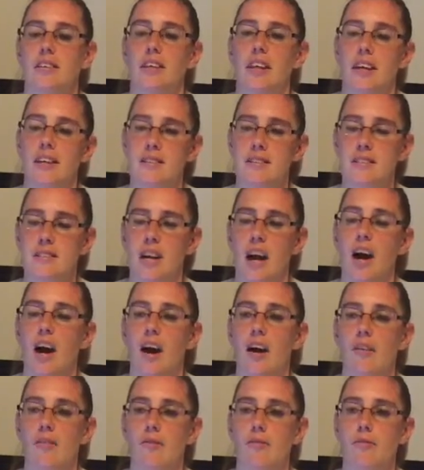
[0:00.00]
list
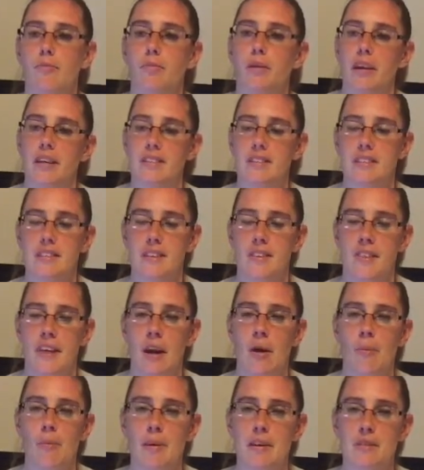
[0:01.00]
of places that
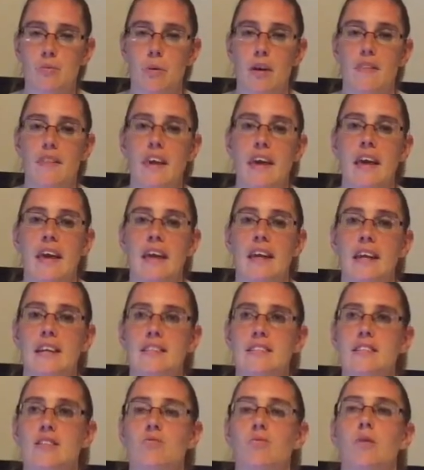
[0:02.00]
they don't mess with, and
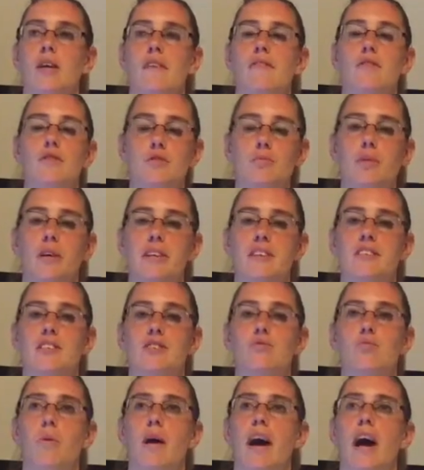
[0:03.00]
it's just one of those
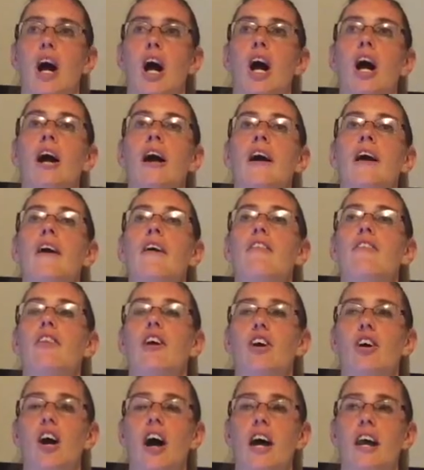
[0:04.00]
places where
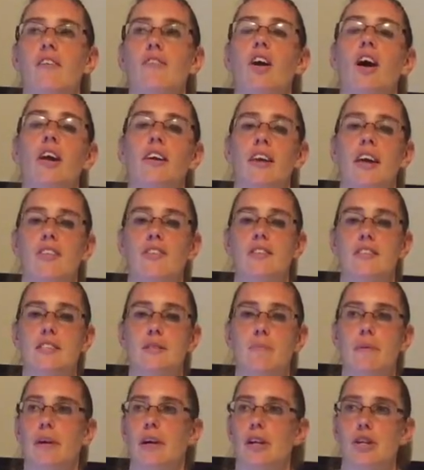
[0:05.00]
they're kind of on like the
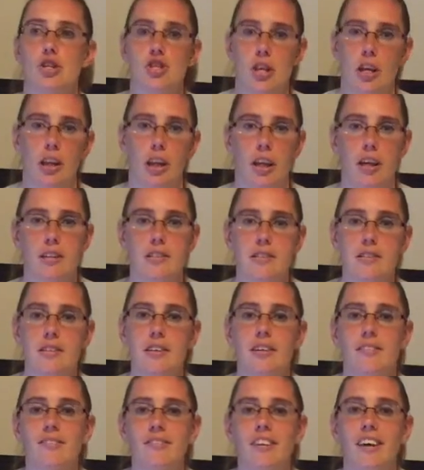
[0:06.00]
spirit shit list.